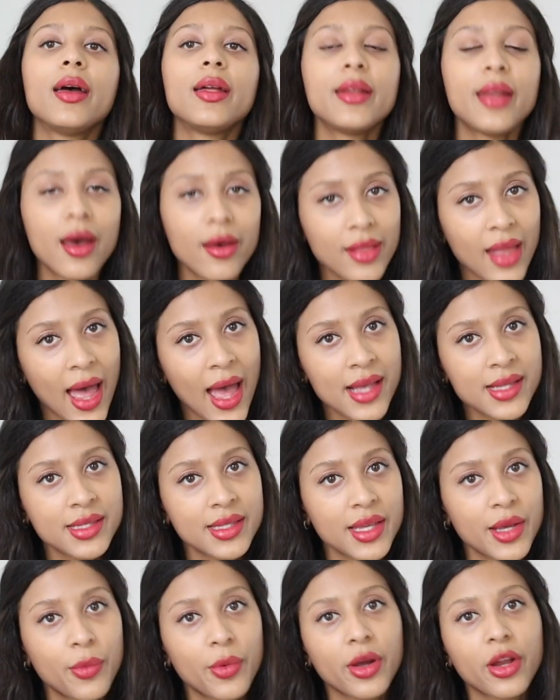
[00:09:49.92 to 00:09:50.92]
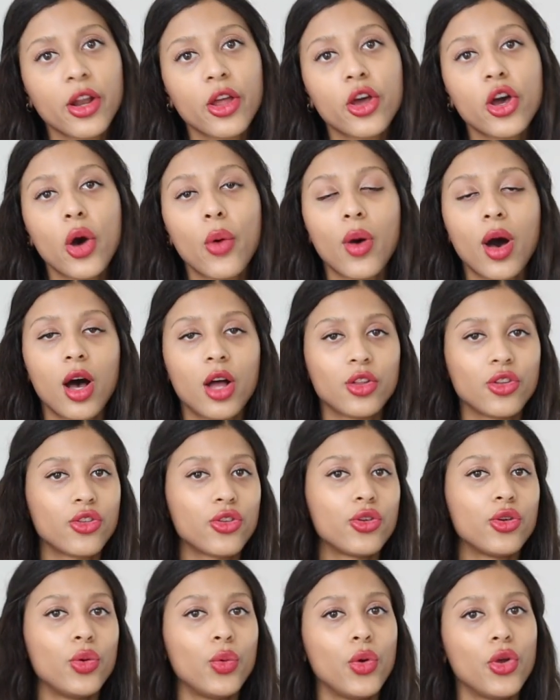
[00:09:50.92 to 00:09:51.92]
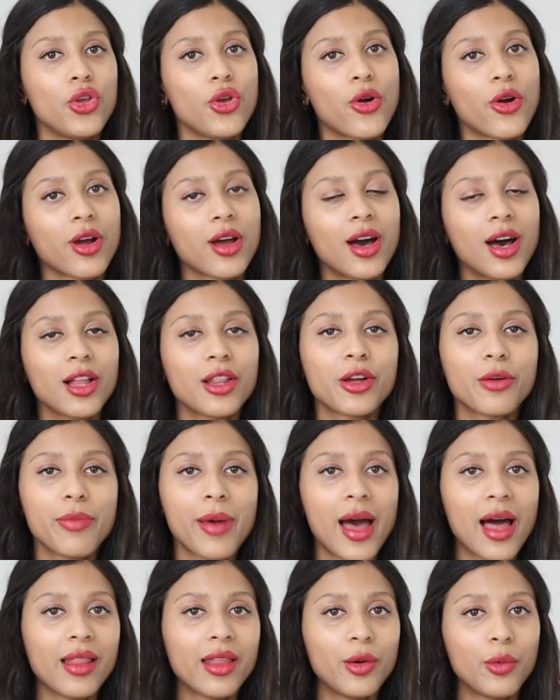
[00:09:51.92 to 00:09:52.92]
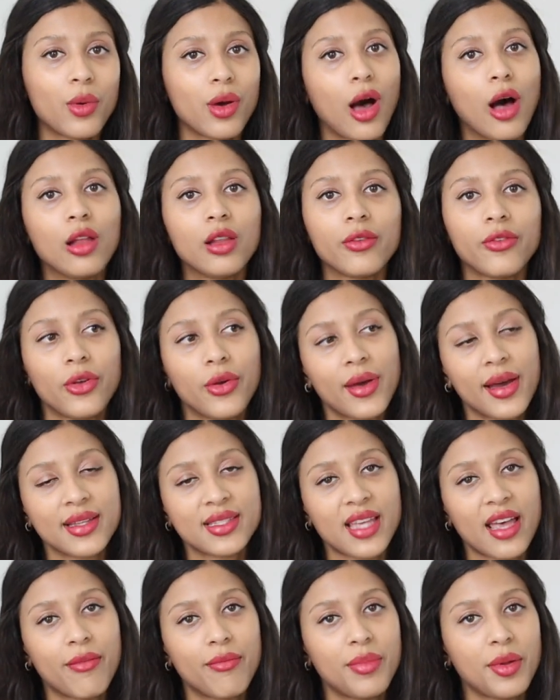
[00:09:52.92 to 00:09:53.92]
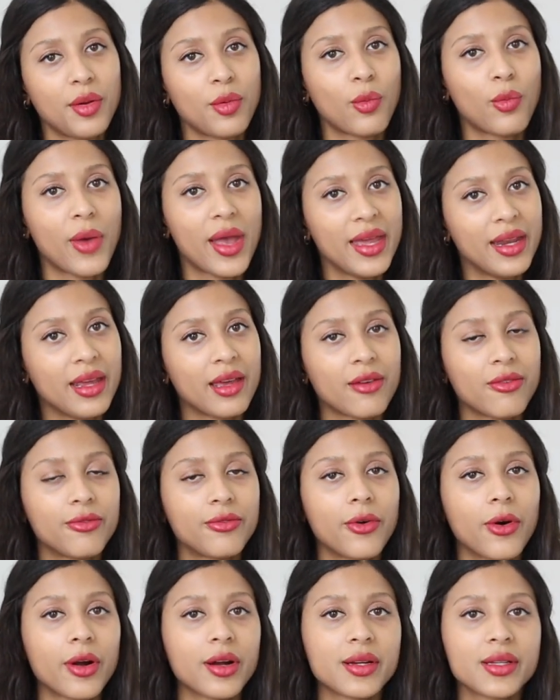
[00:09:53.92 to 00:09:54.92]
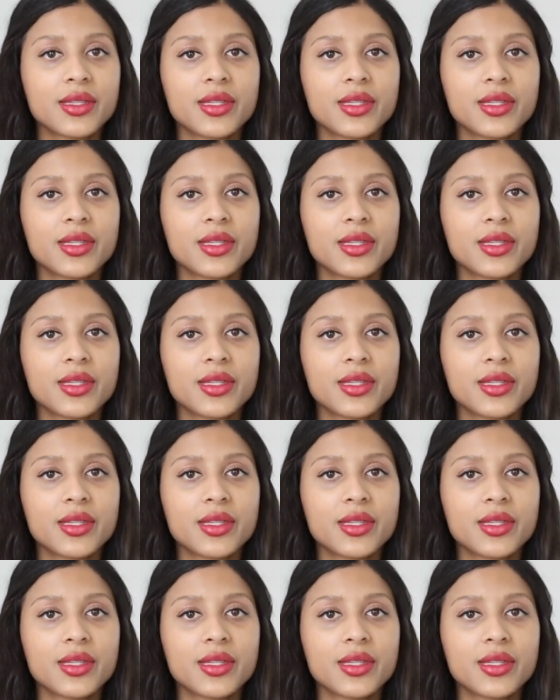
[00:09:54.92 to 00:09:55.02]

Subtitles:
Now lastly, we're gonna go on to your color palette, what all of you guys have been waiting for.